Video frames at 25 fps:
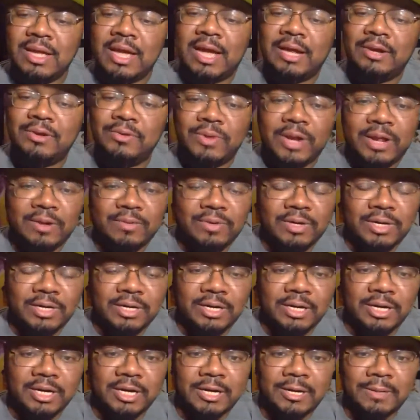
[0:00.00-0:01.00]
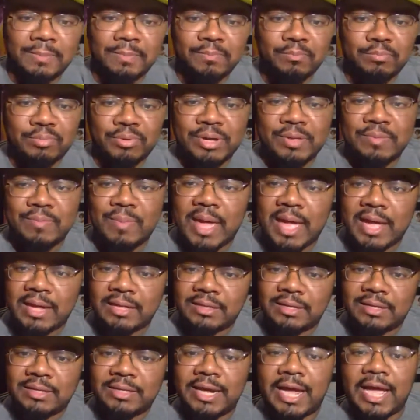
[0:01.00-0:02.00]
I knew they were gonna bring
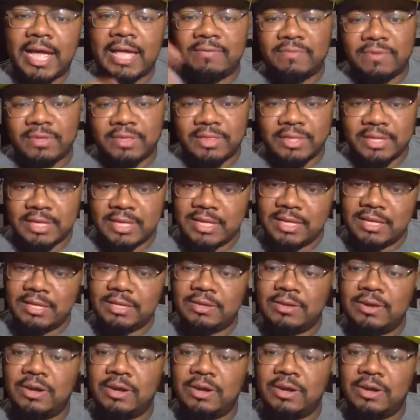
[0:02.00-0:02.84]
back the diving thing.